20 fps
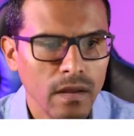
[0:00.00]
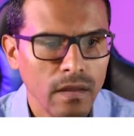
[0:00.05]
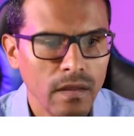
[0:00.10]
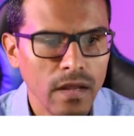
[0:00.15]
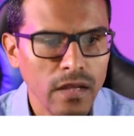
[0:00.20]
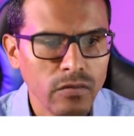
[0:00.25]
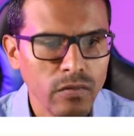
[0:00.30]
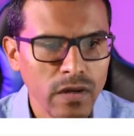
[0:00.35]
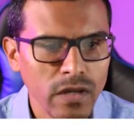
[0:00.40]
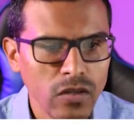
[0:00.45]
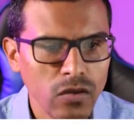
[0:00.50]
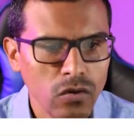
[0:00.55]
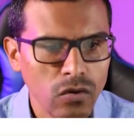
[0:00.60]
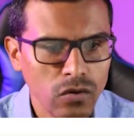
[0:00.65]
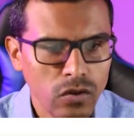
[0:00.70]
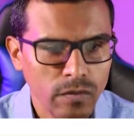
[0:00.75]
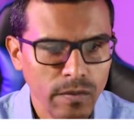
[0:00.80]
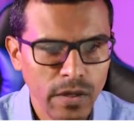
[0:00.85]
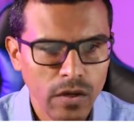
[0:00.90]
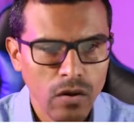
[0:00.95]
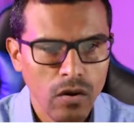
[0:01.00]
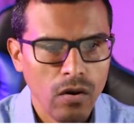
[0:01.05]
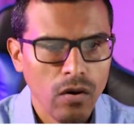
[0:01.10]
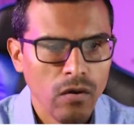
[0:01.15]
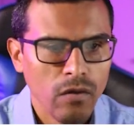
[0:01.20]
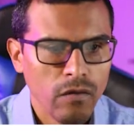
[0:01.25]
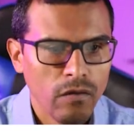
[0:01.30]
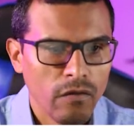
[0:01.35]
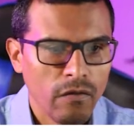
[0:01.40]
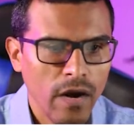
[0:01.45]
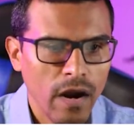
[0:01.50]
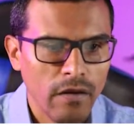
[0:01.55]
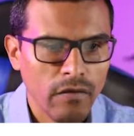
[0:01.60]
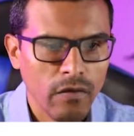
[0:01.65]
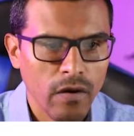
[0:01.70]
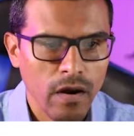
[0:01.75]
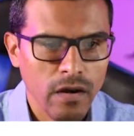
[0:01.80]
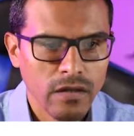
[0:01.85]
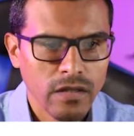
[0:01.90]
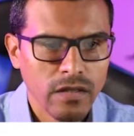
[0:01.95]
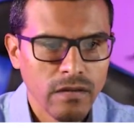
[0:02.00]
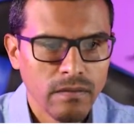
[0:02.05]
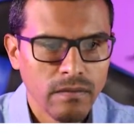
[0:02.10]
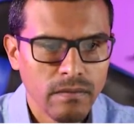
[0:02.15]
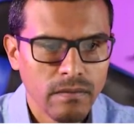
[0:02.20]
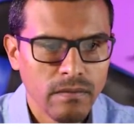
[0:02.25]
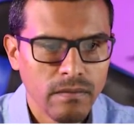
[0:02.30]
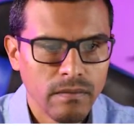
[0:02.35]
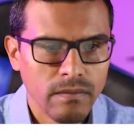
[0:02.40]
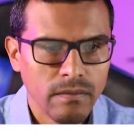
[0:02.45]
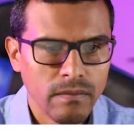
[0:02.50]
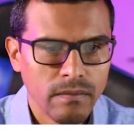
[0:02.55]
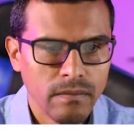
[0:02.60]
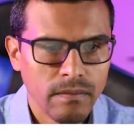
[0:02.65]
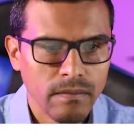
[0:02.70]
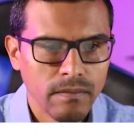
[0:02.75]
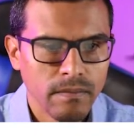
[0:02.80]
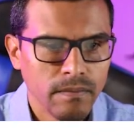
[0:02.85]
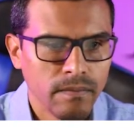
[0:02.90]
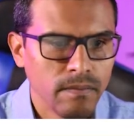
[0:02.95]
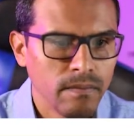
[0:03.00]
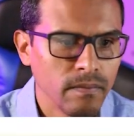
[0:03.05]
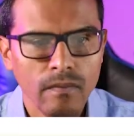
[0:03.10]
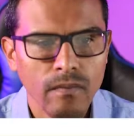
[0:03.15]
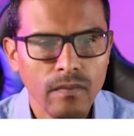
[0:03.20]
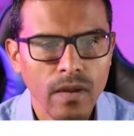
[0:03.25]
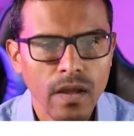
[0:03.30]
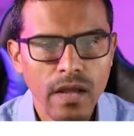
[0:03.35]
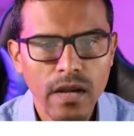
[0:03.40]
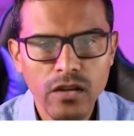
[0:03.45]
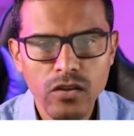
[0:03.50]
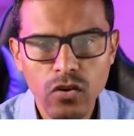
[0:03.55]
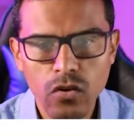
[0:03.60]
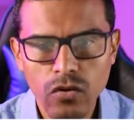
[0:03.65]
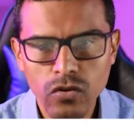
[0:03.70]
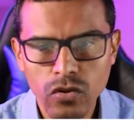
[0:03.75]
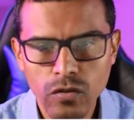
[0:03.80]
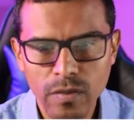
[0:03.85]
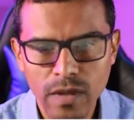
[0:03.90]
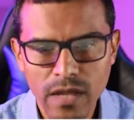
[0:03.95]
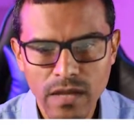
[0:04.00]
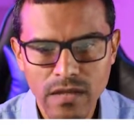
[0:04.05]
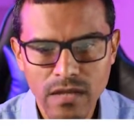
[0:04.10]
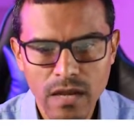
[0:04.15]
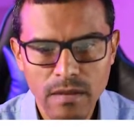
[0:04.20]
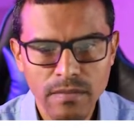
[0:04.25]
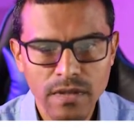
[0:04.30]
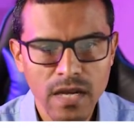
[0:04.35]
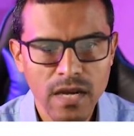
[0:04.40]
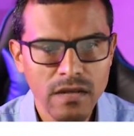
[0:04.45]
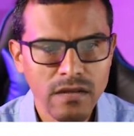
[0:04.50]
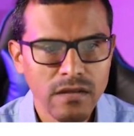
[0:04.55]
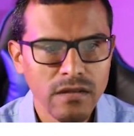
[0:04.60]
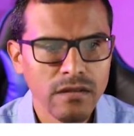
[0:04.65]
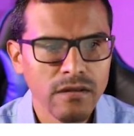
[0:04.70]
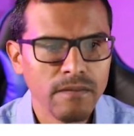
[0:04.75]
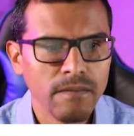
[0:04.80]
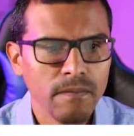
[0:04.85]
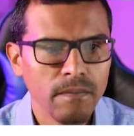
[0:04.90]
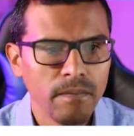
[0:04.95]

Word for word: This one is going to be called Firefox and it's going to be the same test.